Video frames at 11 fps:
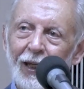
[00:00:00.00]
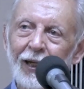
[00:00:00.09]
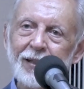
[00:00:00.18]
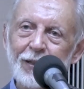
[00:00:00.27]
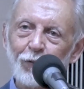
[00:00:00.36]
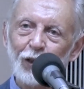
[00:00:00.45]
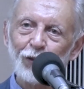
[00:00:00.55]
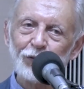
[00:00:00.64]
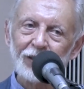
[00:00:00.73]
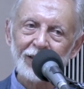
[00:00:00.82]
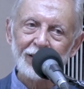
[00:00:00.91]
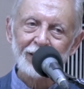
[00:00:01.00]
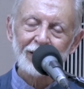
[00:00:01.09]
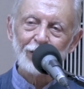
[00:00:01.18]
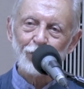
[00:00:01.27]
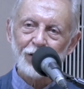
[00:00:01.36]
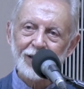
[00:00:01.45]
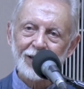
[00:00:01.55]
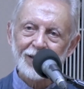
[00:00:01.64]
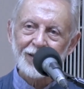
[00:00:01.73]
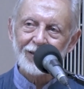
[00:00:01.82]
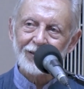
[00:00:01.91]
As one of the
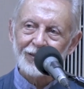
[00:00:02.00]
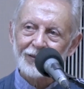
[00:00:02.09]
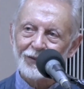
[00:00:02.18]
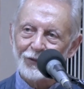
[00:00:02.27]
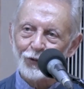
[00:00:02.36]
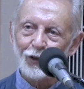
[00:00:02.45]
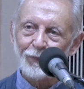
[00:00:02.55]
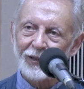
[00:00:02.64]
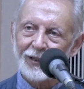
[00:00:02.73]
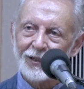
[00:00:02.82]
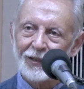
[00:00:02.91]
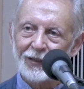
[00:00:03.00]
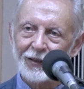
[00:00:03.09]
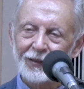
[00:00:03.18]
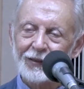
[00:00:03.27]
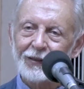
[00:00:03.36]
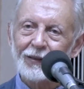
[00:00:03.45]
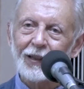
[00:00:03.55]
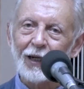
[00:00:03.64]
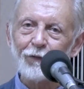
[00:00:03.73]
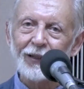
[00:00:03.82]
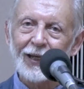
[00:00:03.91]
visitors told me just
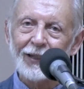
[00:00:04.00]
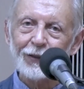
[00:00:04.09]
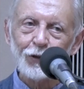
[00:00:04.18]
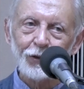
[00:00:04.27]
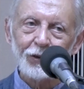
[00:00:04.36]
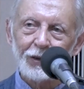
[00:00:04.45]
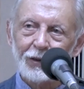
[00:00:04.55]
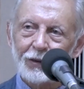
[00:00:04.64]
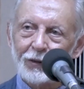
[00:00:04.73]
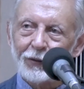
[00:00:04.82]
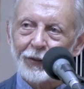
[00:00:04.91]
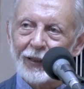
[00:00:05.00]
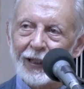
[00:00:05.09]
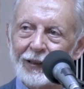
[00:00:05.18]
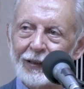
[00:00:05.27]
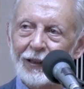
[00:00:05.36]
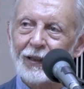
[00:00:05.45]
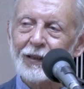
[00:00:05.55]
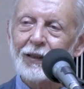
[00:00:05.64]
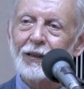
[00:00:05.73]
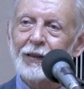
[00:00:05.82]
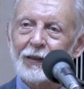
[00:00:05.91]
half an hour ago, that
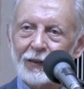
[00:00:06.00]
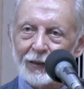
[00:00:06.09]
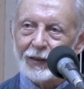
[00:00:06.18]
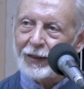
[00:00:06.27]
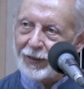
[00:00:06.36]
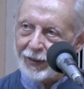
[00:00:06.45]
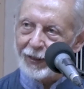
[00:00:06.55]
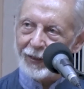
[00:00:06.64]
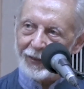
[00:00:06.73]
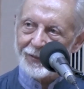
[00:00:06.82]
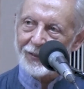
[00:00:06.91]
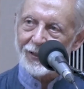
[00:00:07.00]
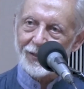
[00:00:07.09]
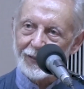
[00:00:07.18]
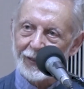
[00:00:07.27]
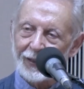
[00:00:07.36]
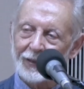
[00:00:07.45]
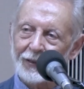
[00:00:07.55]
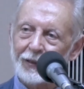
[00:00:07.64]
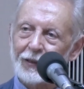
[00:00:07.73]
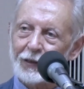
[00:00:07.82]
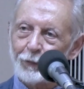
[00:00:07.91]
is this
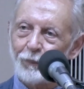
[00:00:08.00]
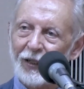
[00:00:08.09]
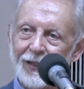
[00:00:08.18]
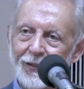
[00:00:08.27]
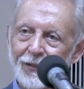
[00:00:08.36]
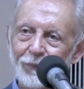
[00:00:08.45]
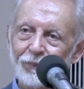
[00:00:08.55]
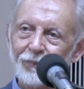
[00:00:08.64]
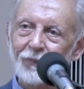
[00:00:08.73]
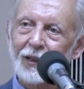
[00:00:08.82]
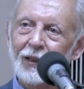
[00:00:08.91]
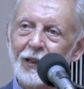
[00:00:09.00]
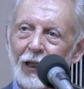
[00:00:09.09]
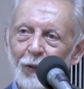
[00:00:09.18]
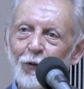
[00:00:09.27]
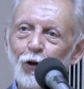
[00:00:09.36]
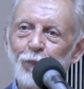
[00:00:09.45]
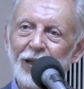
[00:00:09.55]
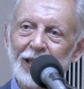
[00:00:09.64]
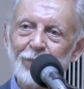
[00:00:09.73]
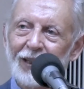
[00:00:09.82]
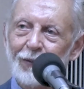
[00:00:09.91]
place about
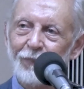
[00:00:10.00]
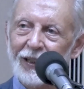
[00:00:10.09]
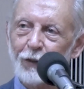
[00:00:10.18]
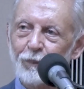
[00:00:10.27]
becoming a better